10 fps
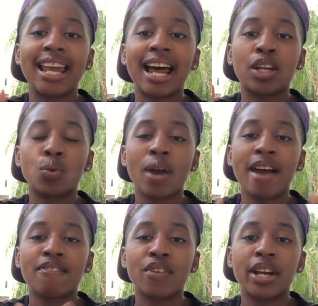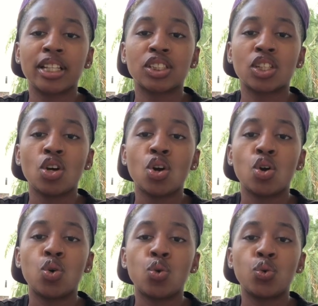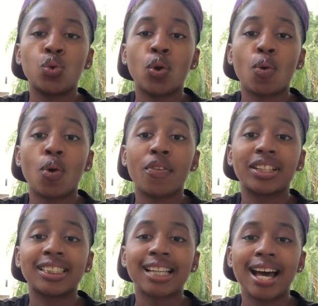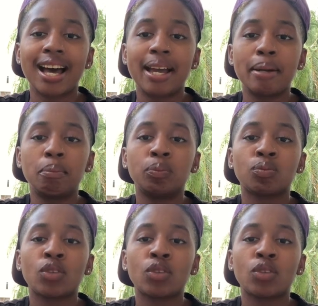and I do have friends who do it all the time.